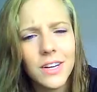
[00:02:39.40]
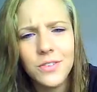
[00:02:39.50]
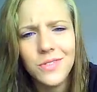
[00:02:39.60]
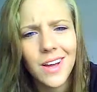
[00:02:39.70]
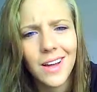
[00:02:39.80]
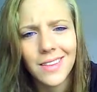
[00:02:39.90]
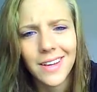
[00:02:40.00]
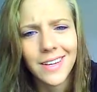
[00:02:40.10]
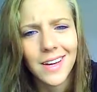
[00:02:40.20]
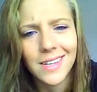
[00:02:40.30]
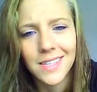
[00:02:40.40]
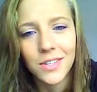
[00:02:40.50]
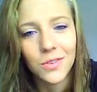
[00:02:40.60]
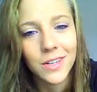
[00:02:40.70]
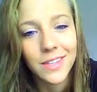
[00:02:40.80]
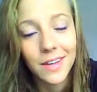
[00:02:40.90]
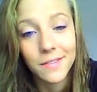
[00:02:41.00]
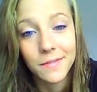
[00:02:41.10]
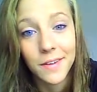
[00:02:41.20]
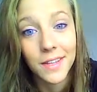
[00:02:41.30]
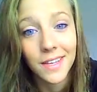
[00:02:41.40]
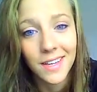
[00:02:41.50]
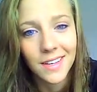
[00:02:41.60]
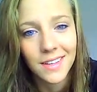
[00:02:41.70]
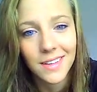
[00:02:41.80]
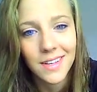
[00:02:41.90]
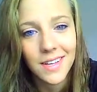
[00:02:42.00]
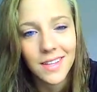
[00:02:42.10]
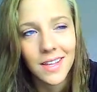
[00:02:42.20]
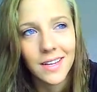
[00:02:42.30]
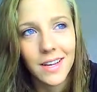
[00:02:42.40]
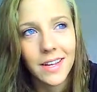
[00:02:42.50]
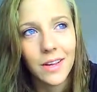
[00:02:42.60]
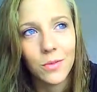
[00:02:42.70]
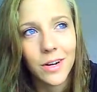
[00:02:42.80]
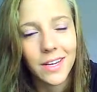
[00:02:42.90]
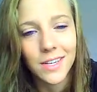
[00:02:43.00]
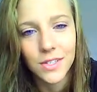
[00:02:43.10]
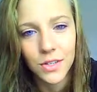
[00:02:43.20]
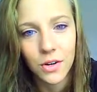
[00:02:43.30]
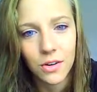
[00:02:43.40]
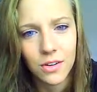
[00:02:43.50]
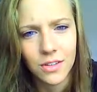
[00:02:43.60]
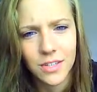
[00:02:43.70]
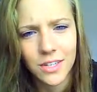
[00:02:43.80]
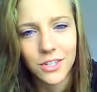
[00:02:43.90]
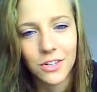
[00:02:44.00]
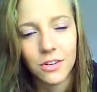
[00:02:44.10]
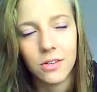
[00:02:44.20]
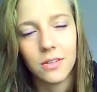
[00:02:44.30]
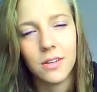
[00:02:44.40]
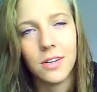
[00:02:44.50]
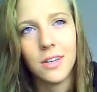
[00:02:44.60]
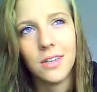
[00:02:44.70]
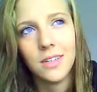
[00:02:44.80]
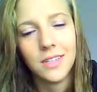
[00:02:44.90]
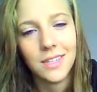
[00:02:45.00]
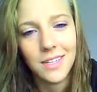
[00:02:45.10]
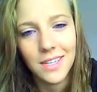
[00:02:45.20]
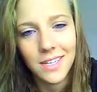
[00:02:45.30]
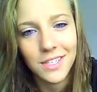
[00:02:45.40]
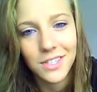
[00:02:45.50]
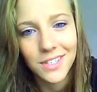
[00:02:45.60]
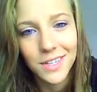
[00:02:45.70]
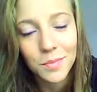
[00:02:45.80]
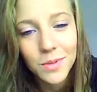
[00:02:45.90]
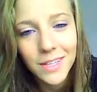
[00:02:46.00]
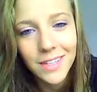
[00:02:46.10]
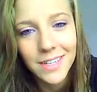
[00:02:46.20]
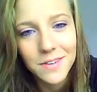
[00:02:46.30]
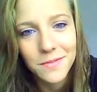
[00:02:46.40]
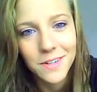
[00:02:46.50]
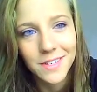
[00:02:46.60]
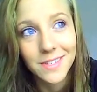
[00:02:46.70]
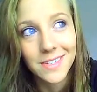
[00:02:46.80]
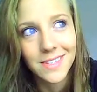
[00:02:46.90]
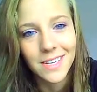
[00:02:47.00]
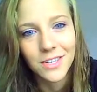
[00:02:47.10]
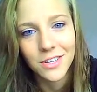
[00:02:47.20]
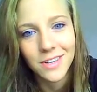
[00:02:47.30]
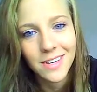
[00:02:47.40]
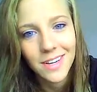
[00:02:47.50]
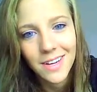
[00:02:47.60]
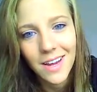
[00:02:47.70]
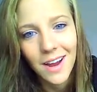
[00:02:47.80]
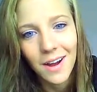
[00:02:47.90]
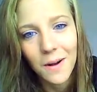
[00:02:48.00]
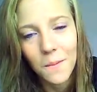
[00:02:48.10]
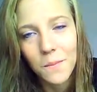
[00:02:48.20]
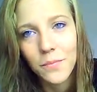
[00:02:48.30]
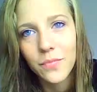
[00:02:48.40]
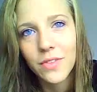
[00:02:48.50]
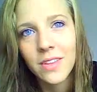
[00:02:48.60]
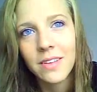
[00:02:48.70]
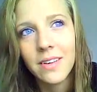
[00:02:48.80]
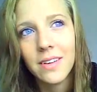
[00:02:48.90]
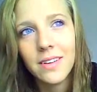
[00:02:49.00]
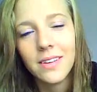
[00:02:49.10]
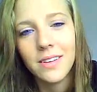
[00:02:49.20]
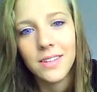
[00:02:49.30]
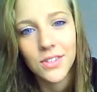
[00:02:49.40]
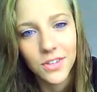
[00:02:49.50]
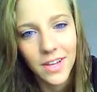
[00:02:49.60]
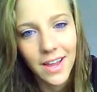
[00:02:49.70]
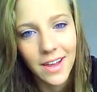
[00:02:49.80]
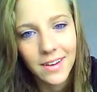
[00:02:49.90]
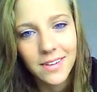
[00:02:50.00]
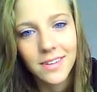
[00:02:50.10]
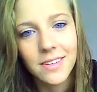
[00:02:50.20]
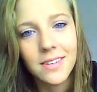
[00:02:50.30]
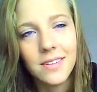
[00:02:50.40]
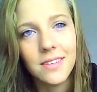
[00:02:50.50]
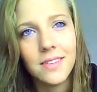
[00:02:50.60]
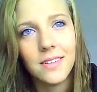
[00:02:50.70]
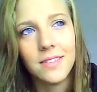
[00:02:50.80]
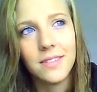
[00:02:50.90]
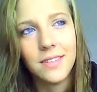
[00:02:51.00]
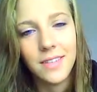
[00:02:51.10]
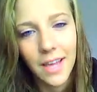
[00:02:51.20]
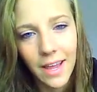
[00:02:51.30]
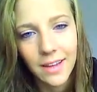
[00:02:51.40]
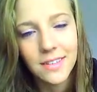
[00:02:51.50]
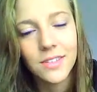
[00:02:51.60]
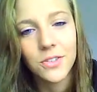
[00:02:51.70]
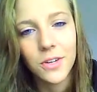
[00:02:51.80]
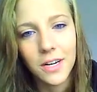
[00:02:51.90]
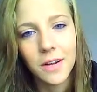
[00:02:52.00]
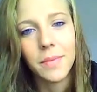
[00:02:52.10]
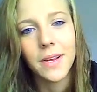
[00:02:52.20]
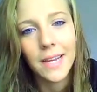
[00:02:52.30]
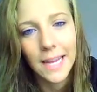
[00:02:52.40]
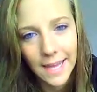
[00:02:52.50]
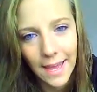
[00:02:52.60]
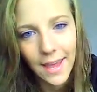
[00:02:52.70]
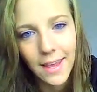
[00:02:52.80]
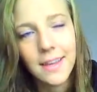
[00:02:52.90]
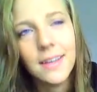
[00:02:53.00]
do not like guys. I don't get that feeling like I get when I kiss a girl or touch a girl. Just a completely different sensation. So yeah, gay, straight up gay.